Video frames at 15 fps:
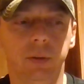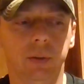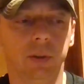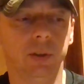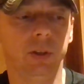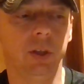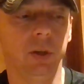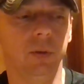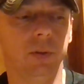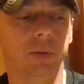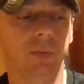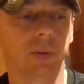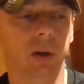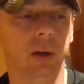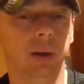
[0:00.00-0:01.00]
you can choose
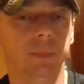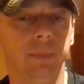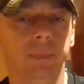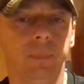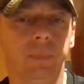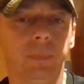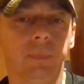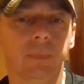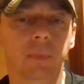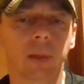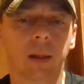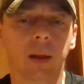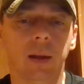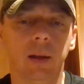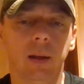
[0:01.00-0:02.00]
from.
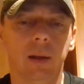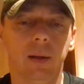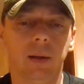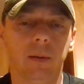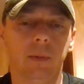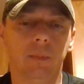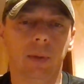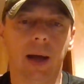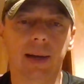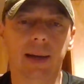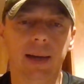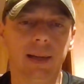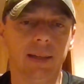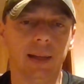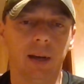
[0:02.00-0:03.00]
I
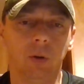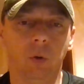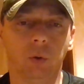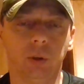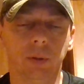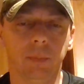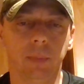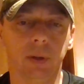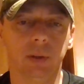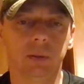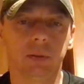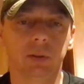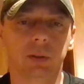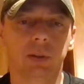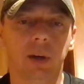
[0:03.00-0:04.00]
get that ultimate
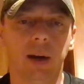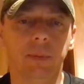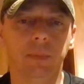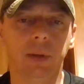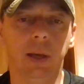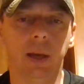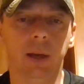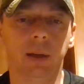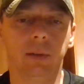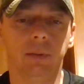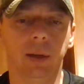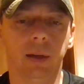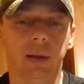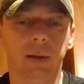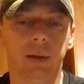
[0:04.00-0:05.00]
scrape kit,
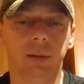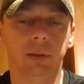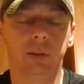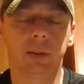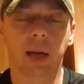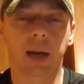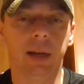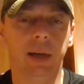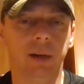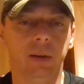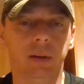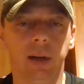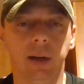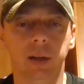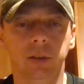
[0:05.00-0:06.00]
and it's got
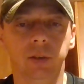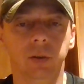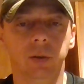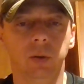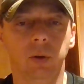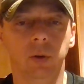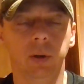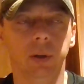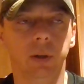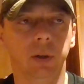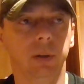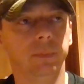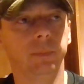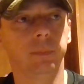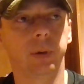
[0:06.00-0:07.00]

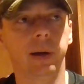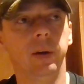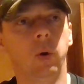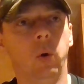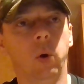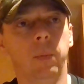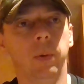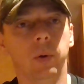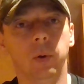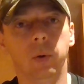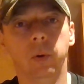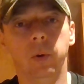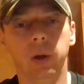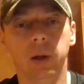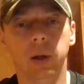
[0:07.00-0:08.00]
interdigital,
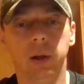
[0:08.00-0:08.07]
preorbital,